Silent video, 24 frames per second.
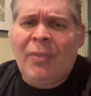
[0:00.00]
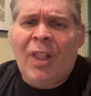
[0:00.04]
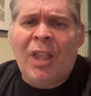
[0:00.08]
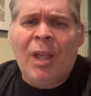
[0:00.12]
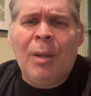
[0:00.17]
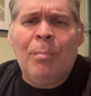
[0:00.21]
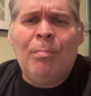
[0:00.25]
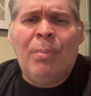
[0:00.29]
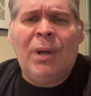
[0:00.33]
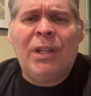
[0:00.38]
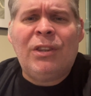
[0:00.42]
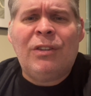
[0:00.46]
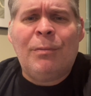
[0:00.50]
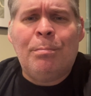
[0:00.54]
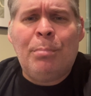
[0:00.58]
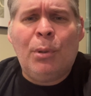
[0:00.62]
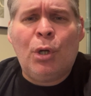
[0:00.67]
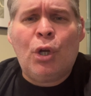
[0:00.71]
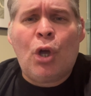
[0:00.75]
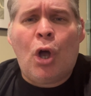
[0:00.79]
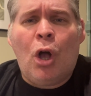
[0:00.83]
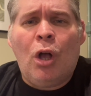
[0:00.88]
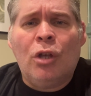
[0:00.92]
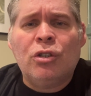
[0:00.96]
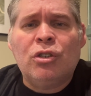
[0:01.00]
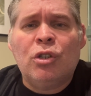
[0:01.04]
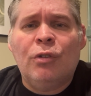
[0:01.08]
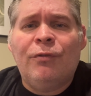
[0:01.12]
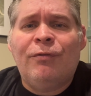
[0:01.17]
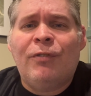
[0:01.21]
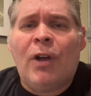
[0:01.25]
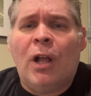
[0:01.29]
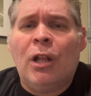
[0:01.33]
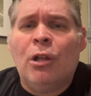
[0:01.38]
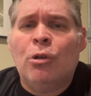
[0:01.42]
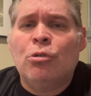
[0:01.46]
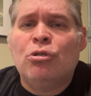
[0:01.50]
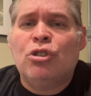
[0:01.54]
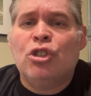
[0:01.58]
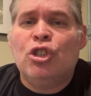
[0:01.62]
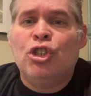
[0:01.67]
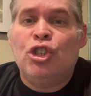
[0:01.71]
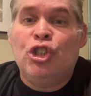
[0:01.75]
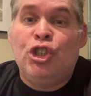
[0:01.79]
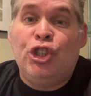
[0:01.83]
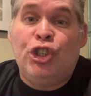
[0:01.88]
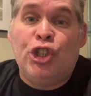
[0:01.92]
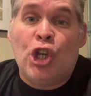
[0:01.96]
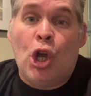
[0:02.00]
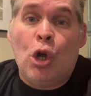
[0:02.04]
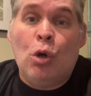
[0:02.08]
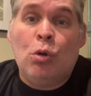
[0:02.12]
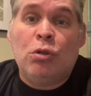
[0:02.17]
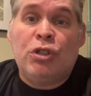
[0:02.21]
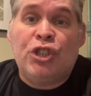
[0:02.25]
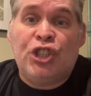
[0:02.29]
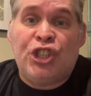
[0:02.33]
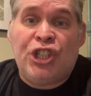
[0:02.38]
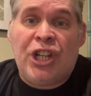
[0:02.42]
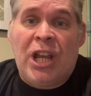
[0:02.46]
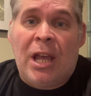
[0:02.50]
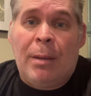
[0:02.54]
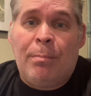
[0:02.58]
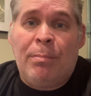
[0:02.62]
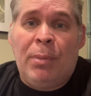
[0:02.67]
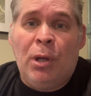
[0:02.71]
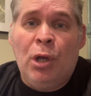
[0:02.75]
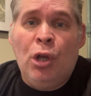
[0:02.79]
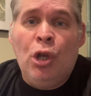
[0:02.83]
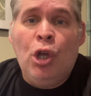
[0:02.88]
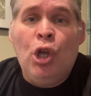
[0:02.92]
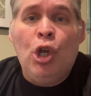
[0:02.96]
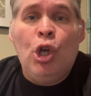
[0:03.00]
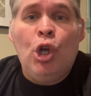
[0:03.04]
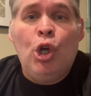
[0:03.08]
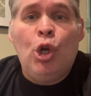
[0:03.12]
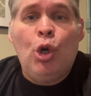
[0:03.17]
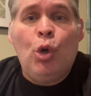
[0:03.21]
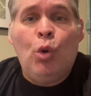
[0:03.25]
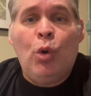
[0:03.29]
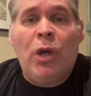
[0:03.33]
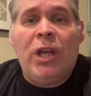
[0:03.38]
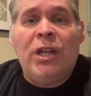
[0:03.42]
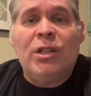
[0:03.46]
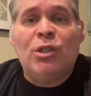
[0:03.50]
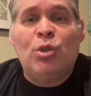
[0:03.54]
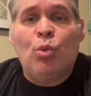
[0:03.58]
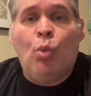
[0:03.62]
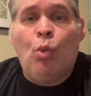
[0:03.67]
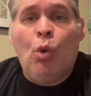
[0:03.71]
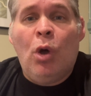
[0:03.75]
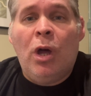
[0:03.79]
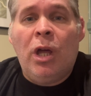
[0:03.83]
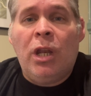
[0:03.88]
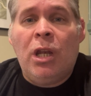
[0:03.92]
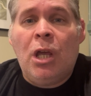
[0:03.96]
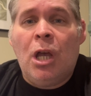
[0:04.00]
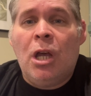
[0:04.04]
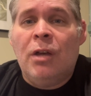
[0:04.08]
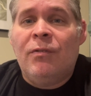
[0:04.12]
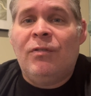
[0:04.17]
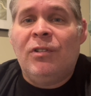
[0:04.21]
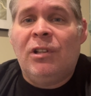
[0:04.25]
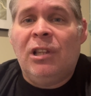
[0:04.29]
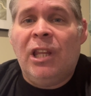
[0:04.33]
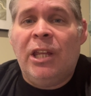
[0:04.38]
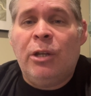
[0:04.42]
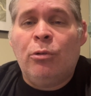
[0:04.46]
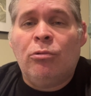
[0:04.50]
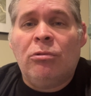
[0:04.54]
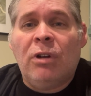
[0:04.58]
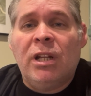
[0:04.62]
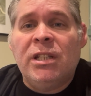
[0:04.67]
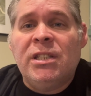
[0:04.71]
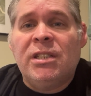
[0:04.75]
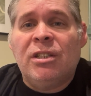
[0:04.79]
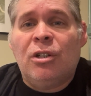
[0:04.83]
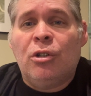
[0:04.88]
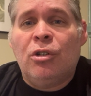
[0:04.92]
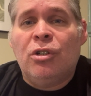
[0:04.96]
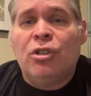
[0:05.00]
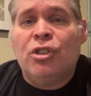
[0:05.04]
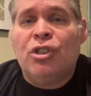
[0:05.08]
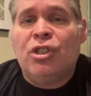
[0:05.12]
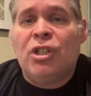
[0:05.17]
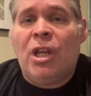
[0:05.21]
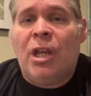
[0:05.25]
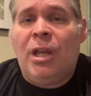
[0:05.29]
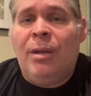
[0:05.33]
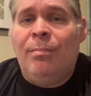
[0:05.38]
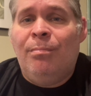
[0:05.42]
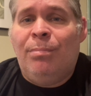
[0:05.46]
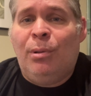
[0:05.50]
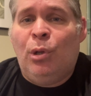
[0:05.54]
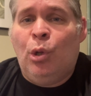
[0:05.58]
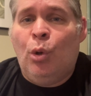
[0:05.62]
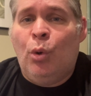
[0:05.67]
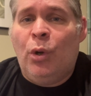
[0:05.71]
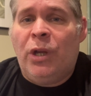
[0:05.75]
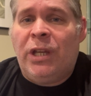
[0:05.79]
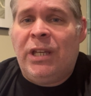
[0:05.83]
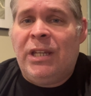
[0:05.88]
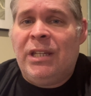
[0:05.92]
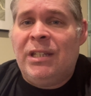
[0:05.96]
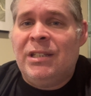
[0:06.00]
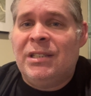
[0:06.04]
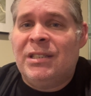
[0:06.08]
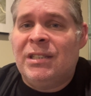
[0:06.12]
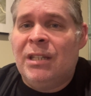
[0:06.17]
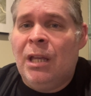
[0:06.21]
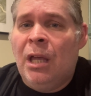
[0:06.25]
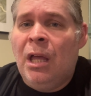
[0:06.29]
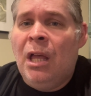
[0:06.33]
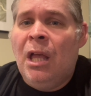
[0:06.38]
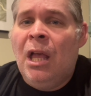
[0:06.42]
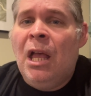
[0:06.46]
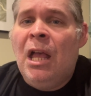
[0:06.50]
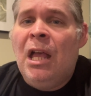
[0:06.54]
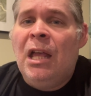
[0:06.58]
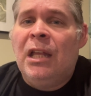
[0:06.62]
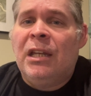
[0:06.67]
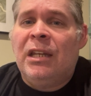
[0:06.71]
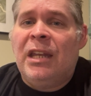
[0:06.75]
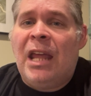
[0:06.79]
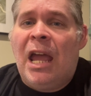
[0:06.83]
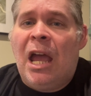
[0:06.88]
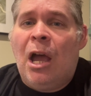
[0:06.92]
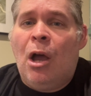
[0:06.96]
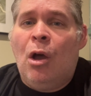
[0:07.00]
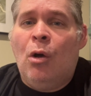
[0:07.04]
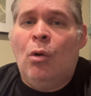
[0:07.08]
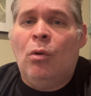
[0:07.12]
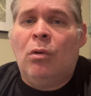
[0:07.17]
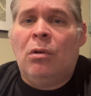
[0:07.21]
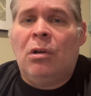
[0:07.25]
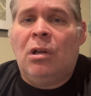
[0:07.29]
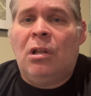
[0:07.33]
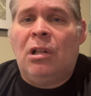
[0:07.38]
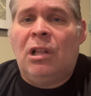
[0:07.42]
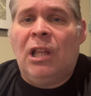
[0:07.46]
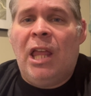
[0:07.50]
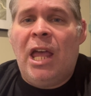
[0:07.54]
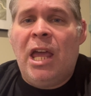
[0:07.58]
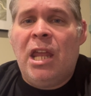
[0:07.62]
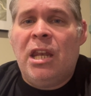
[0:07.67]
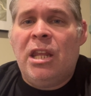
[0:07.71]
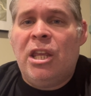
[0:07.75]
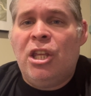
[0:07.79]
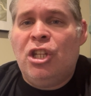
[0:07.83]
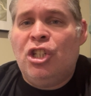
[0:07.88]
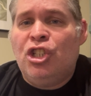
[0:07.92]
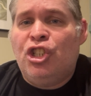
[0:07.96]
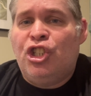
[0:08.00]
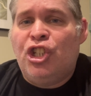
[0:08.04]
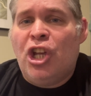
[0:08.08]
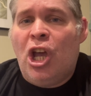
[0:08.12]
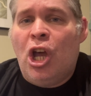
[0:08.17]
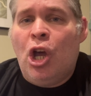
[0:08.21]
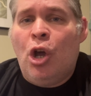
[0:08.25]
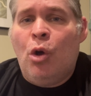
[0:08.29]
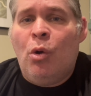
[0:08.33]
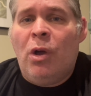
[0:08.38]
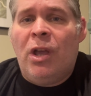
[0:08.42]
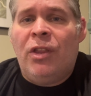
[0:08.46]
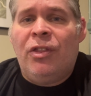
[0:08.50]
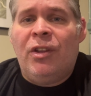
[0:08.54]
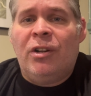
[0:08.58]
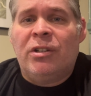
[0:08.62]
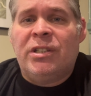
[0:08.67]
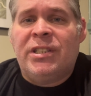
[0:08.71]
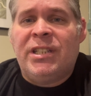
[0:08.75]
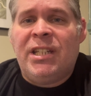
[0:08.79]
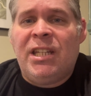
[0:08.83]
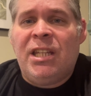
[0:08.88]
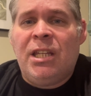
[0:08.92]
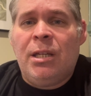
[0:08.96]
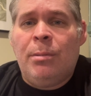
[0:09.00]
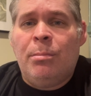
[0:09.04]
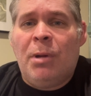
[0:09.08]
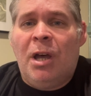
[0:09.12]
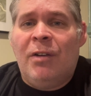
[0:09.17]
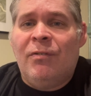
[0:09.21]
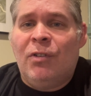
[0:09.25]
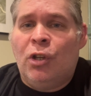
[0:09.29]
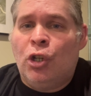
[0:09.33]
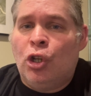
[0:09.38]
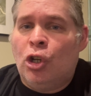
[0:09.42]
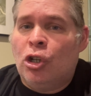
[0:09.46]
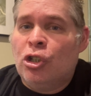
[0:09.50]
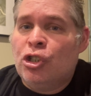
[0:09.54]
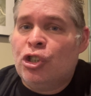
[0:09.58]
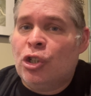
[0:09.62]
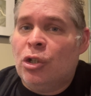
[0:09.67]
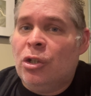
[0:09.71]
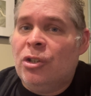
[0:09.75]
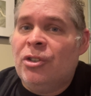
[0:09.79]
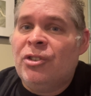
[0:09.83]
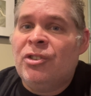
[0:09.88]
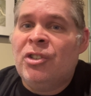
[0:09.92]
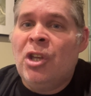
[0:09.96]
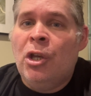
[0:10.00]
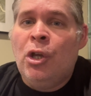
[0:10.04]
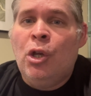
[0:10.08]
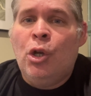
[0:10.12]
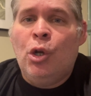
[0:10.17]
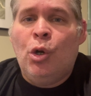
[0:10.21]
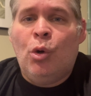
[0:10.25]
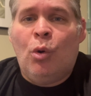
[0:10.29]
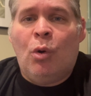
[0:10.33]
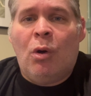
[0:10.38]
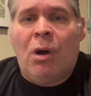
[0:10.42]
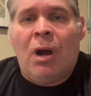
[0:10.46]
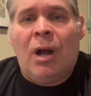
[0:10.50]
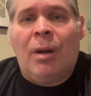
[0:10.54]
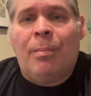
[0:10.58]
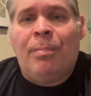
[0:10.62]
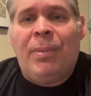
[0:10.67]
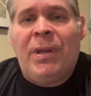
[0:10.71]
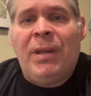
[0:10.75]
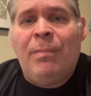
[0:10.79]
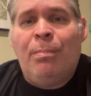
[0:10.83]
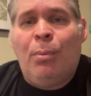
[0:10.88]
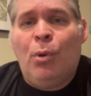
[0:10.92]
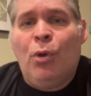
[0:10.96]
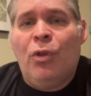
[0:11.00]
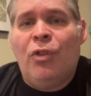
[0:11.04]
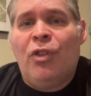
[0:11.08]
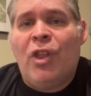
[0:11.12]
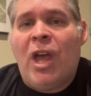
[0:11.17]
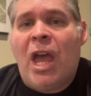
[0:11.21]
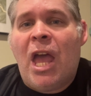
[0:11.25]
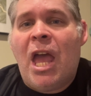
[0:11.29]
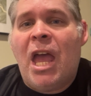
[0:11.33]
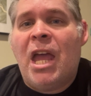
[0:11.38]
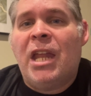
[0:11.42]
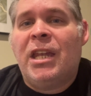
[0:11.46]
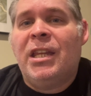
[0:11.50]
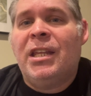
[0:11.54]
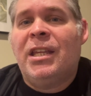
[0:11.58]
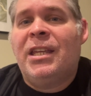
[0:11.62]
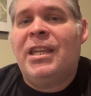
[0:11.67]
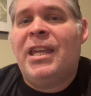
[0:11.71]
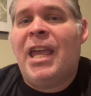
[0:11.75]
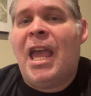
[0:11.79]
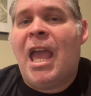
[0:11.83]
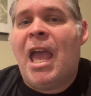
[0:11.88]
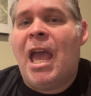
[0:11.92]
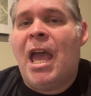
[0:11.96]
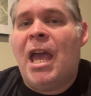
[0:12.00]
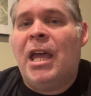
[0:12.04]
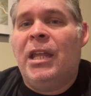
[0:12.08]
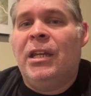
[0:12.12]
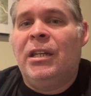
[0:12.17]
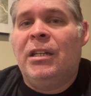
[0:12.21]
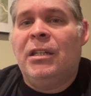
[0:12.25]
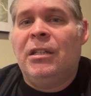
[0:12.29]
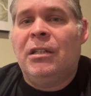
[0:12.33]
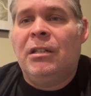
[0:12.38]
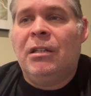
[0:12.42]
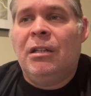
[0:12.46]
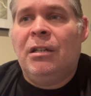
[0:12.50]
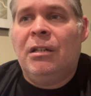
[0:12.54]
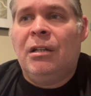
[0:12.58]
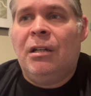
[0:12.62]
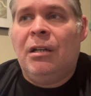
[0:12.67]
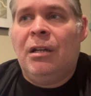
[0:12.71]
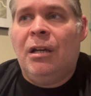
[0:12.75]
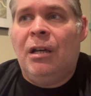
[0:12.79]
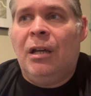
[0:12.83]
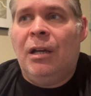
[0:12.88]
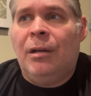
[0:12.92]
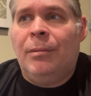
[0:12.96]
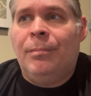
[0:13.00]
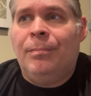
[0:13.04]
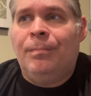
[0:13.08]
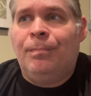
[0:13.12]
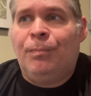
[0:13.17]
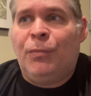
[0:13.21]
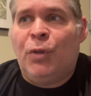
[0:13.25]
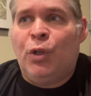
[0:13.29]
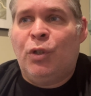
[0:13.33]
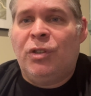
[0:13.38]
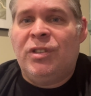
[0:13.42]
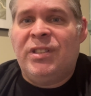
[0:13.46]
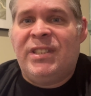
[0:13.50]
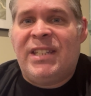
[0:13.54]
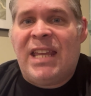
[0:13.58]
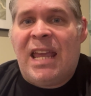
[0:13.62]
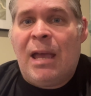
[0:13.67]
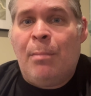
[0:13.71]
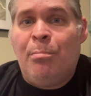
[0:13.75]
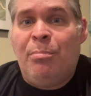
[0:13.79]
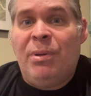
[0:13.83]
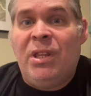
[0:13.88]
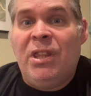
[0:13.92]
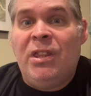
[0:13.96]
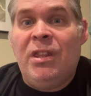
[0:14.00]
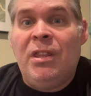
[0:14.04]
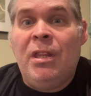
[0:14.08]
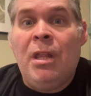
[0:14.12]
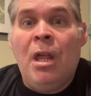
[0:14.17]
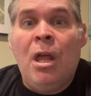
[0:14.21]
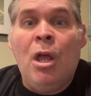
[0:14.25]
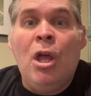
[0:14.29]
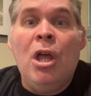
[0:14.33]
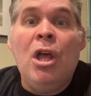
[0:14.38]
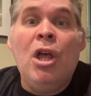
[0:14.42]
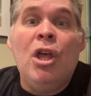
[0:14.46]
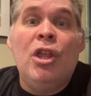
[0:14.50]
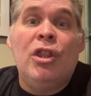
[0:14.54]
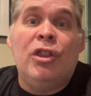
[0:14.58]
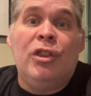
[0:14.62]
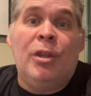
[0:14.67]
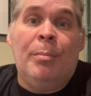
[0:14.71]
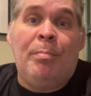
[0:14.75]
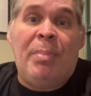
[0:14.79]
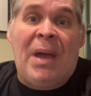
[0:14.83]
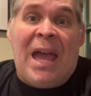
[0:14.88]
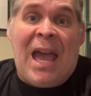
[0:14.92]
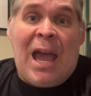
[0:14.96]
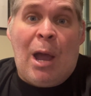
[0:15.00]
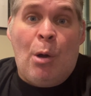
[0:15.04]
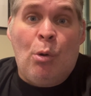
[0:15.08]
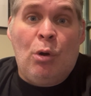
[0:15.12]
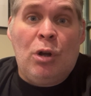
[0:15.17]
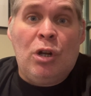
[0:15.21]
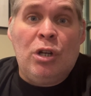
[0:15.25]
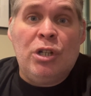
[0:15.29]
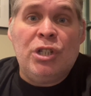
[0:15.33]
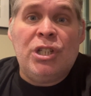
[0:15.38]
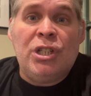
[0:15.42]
But the book also follows Joe Chip, who is one of Glenn Runsiter's employees. Now, Glenn and Joe and their team of inertials, who are people that can dampen the powers